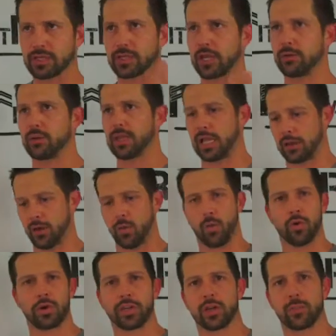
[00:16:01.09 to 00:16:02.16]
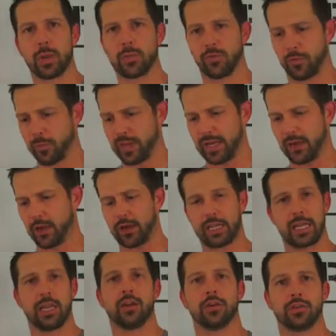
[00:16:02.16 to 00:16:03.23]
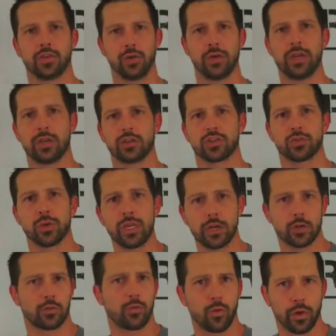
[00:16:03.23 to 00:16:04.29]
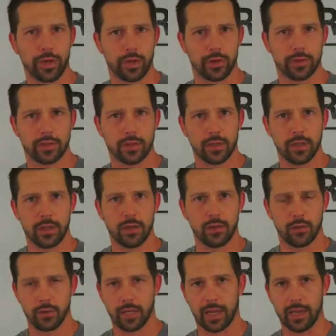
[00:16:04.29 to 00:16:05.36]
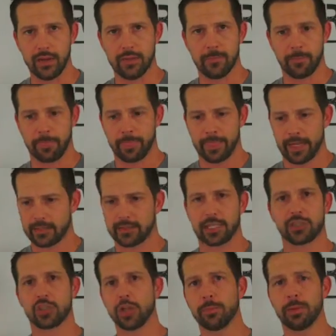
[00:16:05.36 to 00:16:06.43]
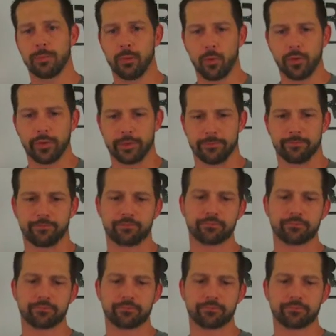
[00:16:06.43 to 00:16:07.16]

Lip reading: is like awarding your people for being on a year, 2 years, 3 years, 4 years. Okay, that's super important.